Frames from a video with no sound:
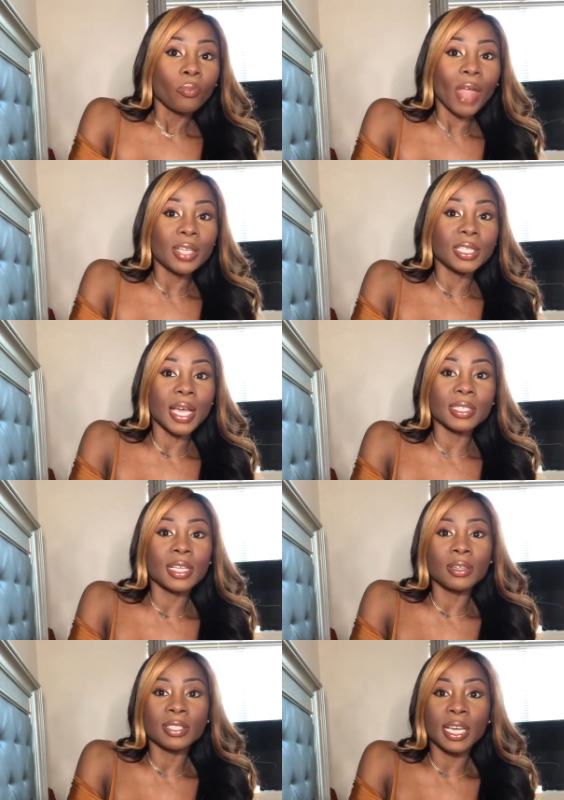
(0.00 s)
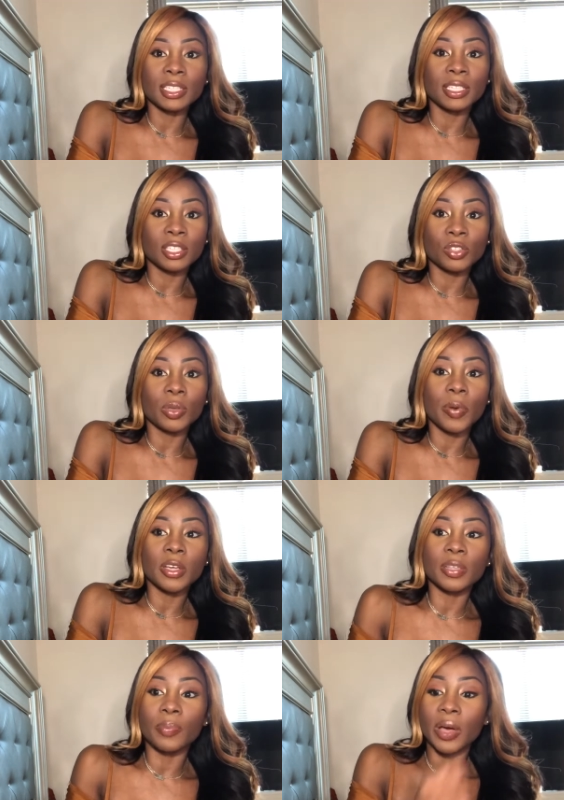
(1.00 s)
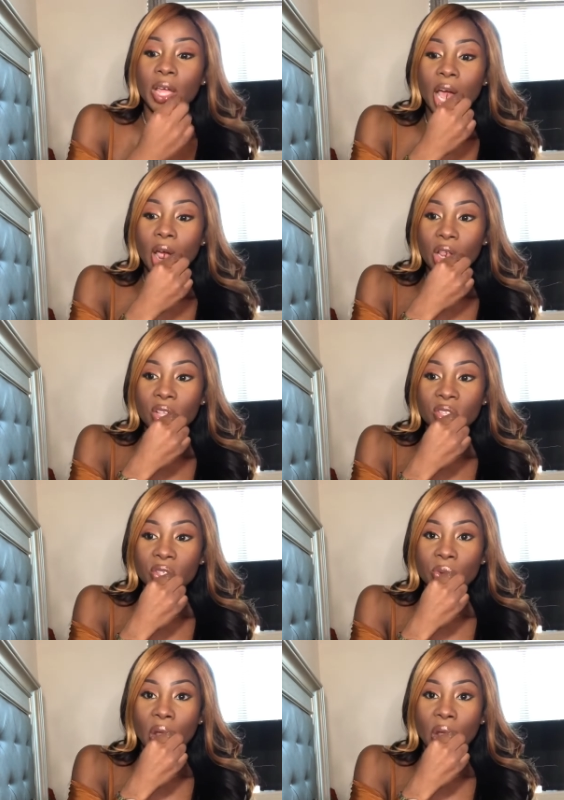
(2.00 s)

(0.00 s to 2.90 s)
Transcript: And it looks like she's a sweet person, but this is